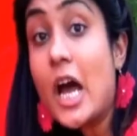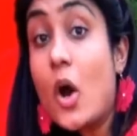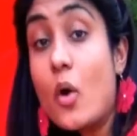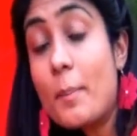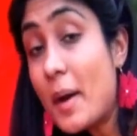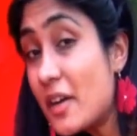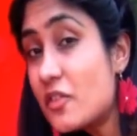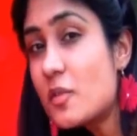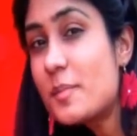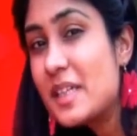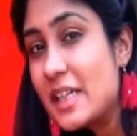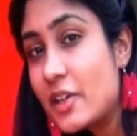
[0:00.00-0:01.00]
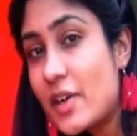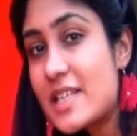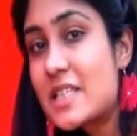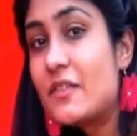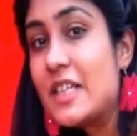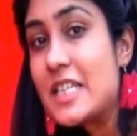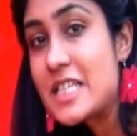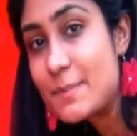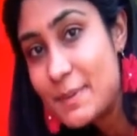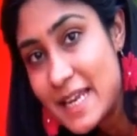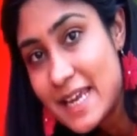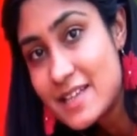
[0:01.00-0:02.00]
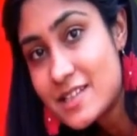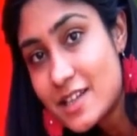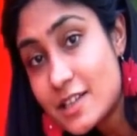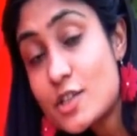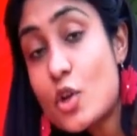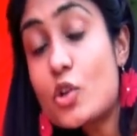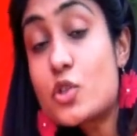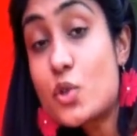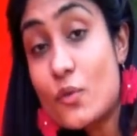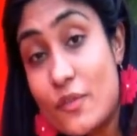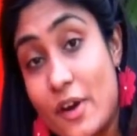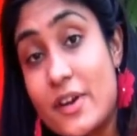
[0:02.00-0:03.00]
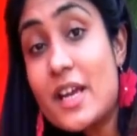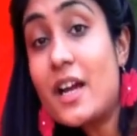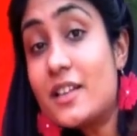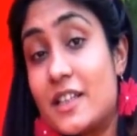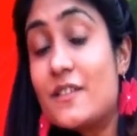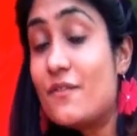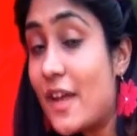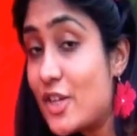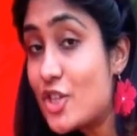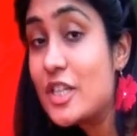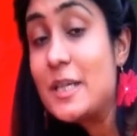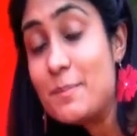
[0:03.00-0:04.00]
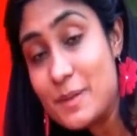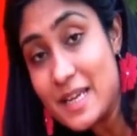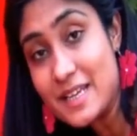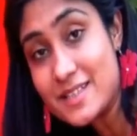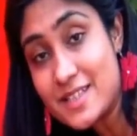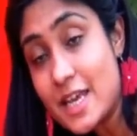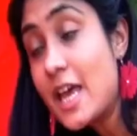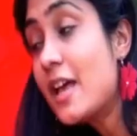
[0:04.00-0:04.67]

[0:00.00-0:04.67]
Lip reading: Now, apart from being aggressively displaced, it is also very unconventionally placed.